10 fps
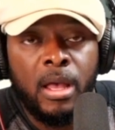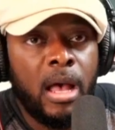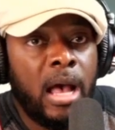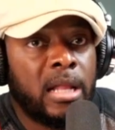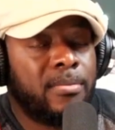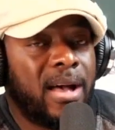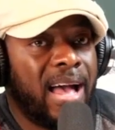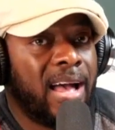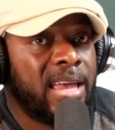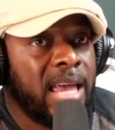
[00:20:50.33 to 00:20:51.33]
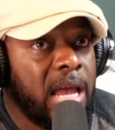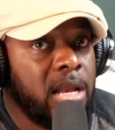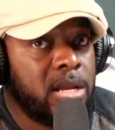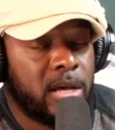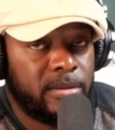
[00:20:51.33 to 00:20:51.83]
I talked about
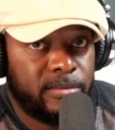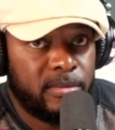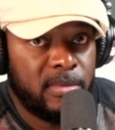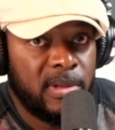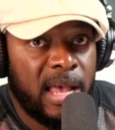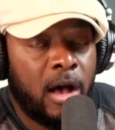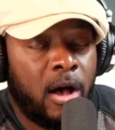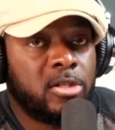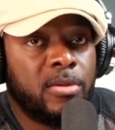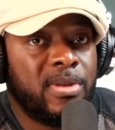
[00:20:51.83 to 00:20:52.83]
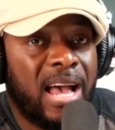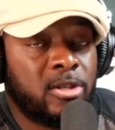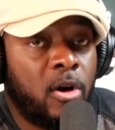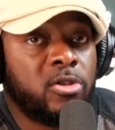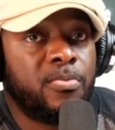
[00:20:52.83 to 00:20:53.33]
India
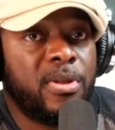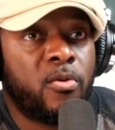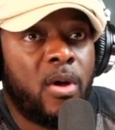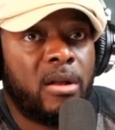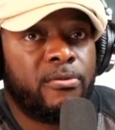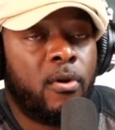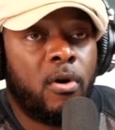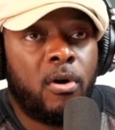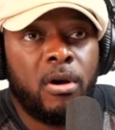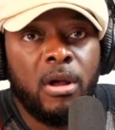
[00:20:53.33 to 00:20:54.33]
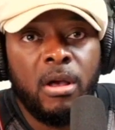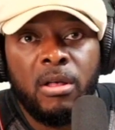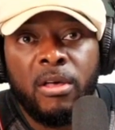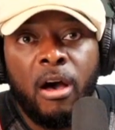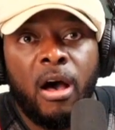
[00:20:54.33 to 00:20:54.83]
has also been around for
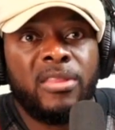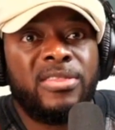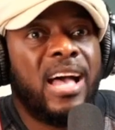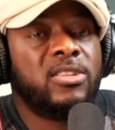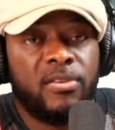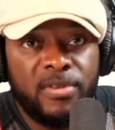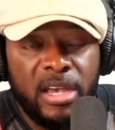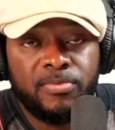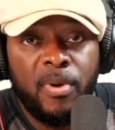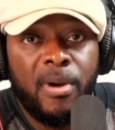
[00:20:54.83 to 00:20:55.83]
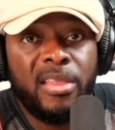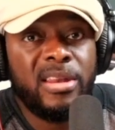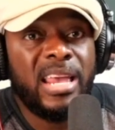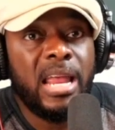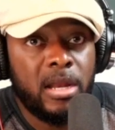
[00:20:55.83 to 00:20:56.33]
thousands of years, but
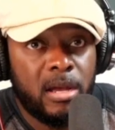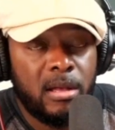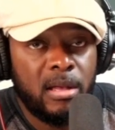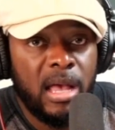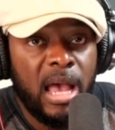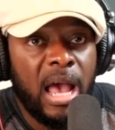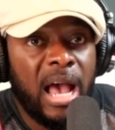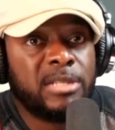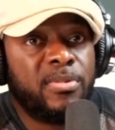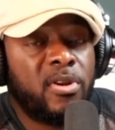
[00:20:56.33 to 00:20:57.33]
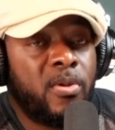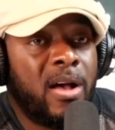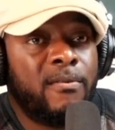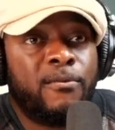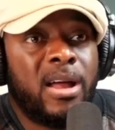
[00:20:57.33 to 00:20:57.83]
modern India has been
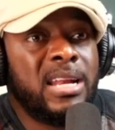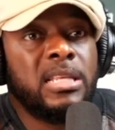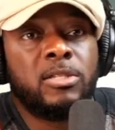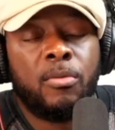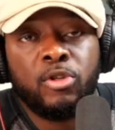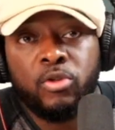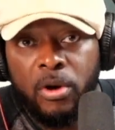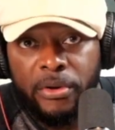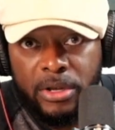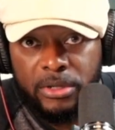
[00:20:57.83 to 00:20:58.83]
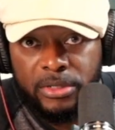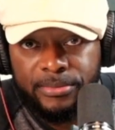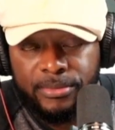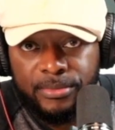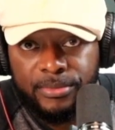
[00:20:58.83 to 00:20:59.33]
around for at least almost 200 years,